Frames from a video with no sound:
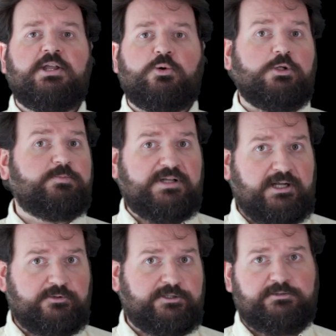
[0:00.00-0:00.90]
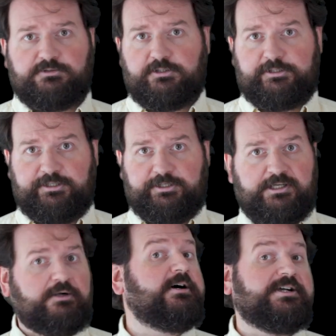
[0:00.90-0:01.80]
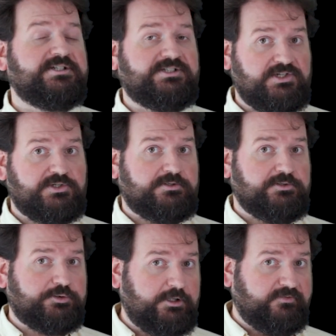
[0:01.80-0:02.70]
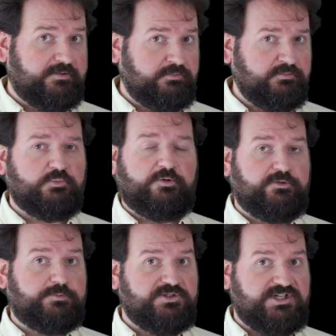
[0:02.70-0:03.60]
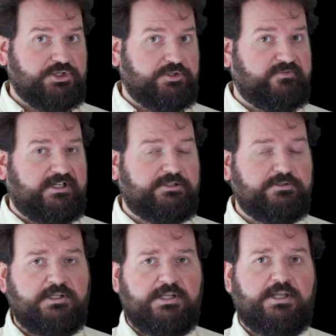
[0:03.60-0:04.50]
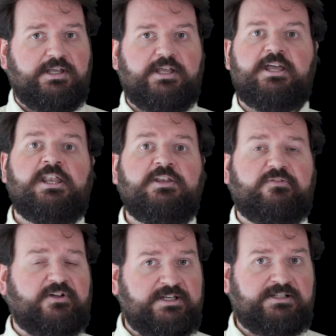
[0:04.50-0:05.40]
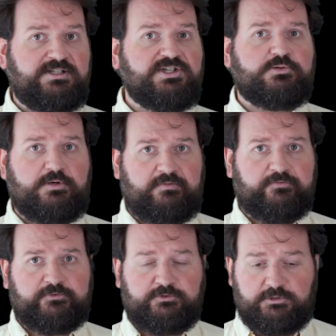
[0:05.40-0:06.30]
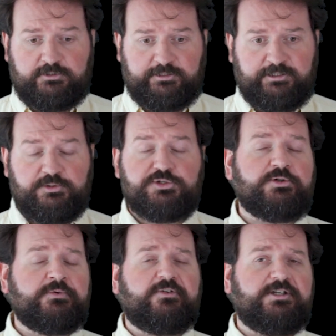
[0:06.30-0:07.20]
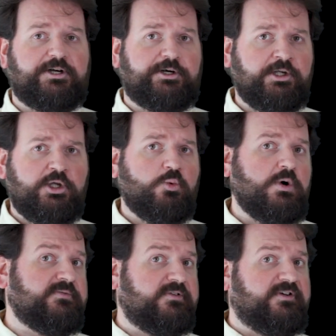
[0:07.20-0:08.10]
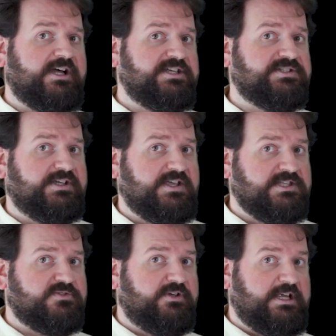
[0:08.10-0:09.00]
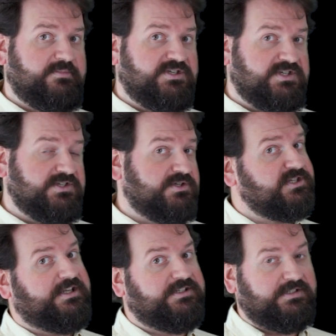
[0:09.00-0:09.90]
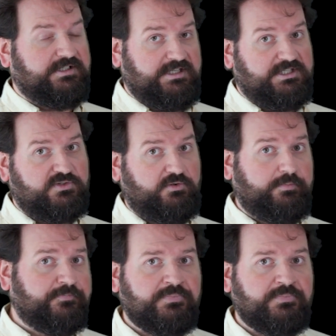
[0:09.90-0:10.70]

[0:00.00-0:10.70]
willpower, or how hard it is to control them with your possession value, and finally strength, or how strong they are when they fight against the nemesis you send against them.